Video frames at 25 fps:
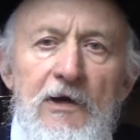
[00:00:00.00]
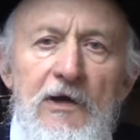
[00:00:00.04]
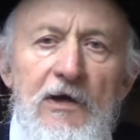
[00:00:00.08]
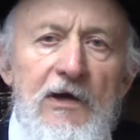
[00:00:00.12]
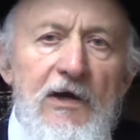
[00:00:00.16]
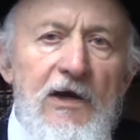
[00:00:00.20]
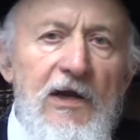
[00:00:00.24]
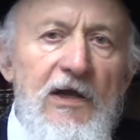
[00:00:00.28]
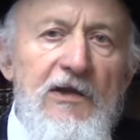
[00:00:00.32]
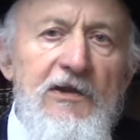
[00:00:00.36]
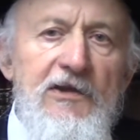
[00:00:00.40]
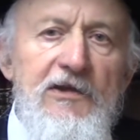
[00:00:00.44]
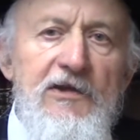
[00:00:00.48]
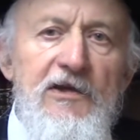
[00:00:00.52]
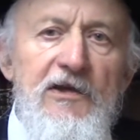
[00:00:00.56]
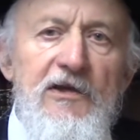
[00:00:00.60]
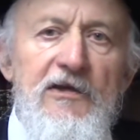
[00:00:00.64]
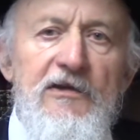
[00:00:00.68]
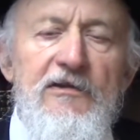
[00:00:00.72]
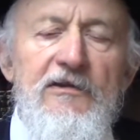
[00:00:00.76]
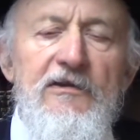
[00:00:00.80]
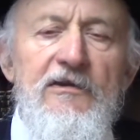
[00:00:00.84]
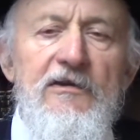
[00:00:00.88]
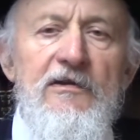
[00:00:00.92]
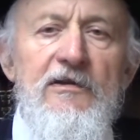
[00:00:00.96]
Not
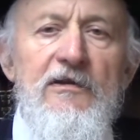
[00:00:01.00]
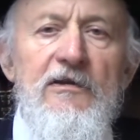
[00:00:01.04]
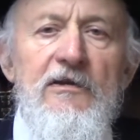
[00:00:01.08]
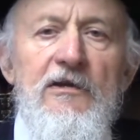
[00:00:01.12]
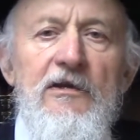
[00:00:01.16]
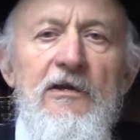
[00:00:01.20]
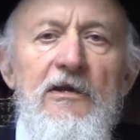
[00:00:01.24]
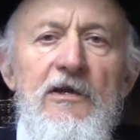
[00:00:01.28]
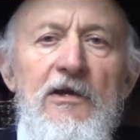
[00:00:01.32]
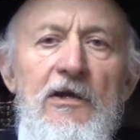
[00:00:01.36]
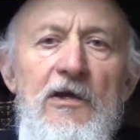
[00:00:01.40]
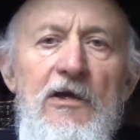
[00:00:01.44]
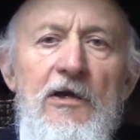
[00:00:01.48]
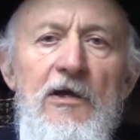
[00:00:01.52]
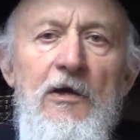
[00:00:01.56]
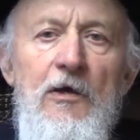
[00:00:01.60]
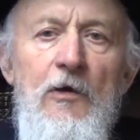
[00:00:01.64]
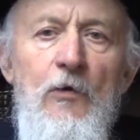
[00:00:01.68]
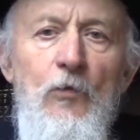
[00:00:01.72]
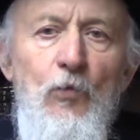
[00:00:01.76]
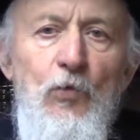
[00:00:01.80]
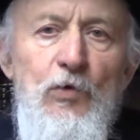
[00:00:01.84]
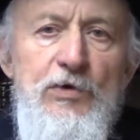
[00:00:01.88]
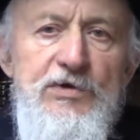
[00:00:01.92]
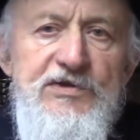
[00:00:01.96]
yet.
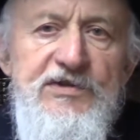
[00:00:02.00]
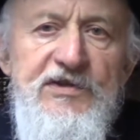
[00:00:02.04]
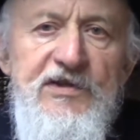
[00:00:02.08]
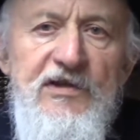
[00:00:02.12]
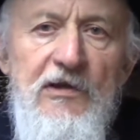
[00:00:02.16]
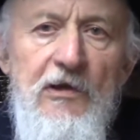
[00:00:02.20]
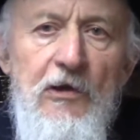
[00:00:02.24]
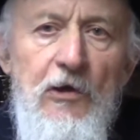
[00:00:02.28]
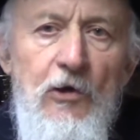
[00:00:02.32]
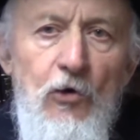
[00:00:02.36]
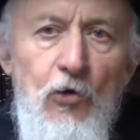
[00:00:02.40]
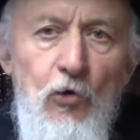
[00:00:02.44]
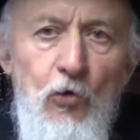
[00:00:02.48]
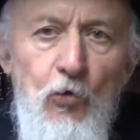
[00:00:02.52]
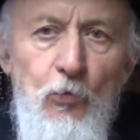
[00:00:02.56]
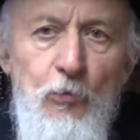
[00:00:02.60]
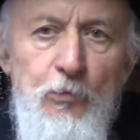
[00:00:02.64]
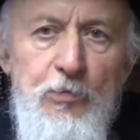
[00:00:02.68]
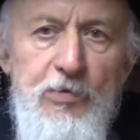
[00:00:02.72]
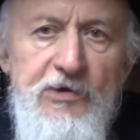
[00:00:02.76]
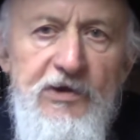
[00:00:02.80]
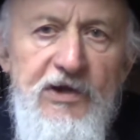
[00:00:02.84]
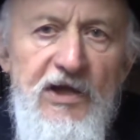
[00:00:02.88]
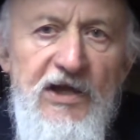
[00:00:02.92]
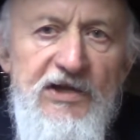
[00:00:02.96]
We still
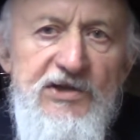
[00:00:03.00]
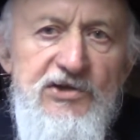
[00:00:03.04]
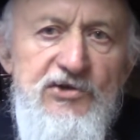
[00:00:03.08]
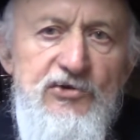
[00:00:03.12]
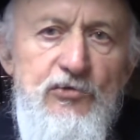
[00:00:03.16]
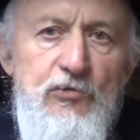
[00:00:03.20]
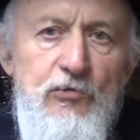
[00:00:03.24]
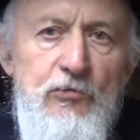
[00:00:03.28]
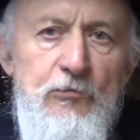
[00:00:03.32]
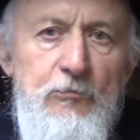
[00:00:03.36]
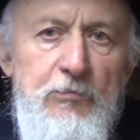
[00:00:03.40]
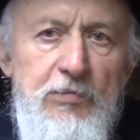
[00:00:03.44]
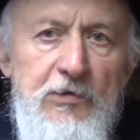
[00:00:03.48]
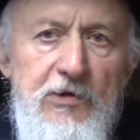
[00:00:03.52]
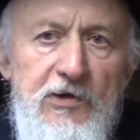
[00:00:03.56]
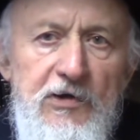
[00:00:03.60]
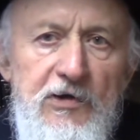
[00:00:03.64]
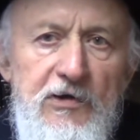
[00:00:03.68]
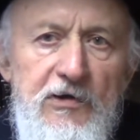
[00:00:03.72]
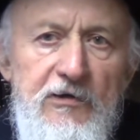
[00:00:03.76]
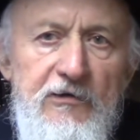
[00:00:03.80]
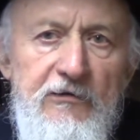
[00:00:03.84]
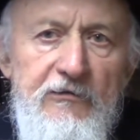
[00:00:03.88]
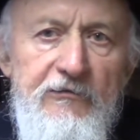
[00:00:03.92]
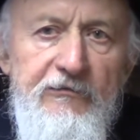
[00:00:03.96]
hope that should
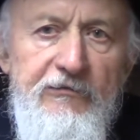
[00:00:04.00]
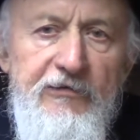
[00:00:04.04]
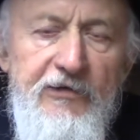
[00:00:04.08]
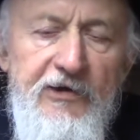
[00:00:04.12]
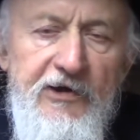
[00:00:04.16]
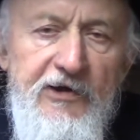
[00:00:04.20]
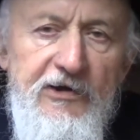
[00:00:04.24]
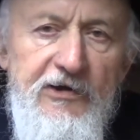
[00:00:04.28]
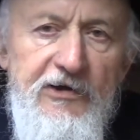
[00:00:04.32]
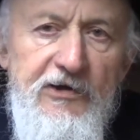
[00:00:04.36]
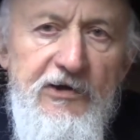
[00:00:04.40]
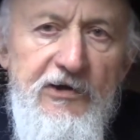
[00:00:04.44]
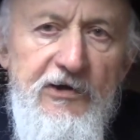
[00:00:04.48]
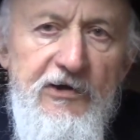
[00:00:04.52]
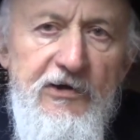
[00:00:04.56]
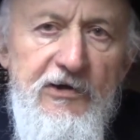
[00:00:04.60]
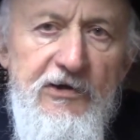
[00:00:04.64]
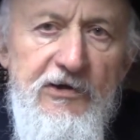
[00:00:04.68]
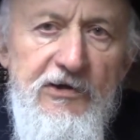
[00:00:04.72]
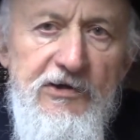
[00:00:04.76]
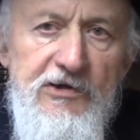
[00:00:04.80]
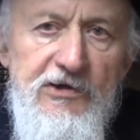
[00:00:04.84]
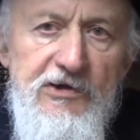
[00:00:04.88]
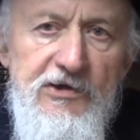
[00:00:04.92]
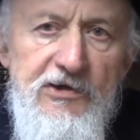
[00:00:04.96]
be very
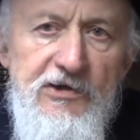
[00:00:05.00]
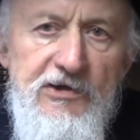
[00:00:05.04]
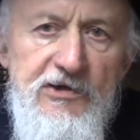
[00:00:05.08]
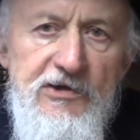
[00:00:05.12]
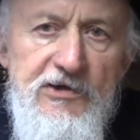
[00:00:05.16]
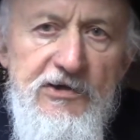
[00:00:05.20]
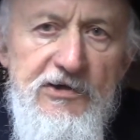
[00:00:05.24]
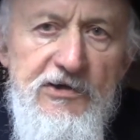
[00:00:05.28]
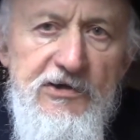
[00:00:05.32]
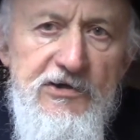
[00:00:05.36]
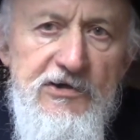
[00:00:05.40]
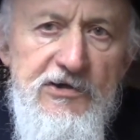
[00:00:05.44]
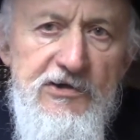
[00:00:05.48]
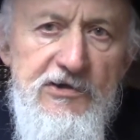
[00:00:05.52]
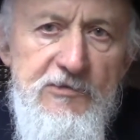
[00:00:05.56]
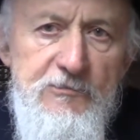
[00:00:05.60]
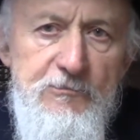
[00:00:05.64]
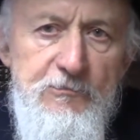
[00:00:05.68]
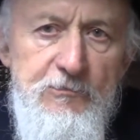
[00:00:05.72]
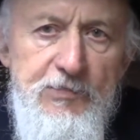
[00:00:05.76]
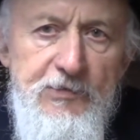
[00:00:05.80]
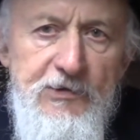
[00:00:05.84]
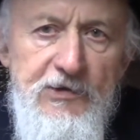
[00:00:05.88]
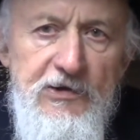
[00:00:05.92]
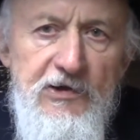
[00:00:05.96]

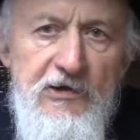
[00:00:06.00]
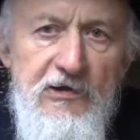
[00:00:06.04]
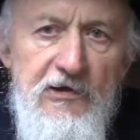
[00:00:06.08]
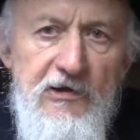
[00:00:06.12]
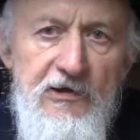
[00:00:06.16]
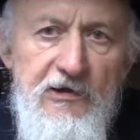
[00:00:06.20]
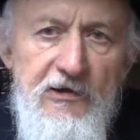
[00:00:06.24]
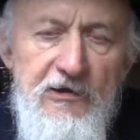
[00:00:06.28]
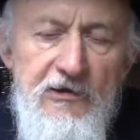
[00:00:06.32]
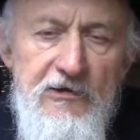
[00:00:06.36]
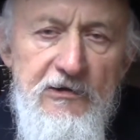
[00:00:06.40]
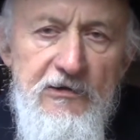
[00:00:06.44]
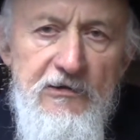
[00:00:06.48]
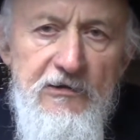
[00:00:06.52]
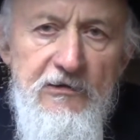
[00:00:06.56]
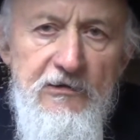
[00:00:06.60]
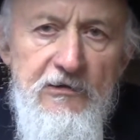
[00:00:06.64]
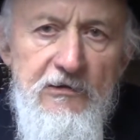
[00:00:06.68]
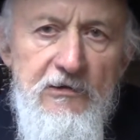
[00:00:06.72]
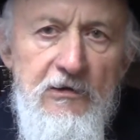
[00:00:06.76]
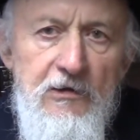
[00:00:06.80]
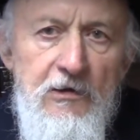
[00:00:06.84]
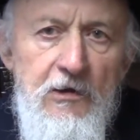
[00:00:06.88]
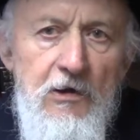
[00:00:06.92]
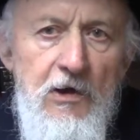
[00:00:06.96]
speedily,
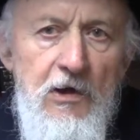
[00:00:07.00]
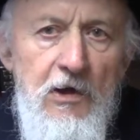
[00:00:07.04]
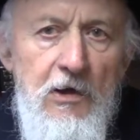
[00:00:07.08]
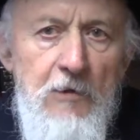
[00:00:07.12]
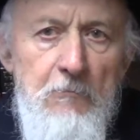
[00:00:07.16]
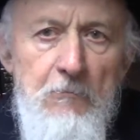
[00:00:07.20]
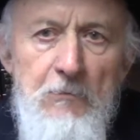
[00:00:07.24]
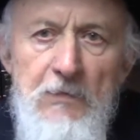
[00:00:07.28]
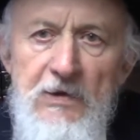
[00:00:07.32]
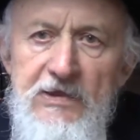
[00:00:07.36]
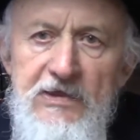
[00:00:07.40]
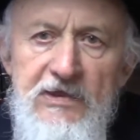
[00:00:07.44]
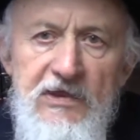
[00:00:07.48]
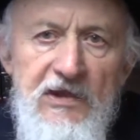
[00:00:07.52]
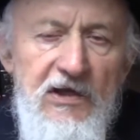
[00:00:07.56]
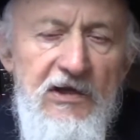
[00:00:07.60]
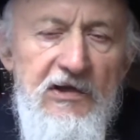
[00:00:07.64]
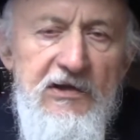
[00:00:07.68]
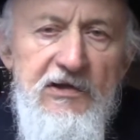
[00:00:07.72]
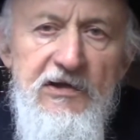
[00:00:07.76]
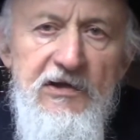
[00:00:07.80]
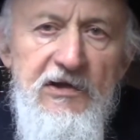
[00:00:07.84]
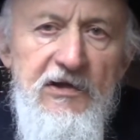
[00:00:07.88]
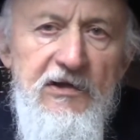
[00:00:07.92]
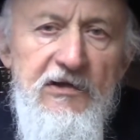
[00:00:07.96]
but
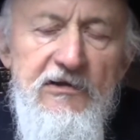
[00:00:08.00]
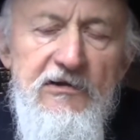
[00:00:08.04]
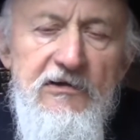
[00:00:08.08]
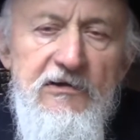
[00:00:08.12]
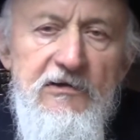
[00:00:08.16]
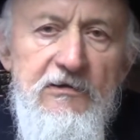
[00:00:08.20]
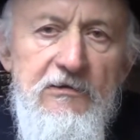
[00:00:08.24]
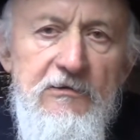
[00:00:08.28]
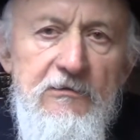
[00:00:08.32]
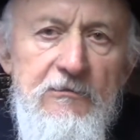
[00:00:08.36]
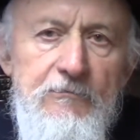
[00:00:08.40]
not yet.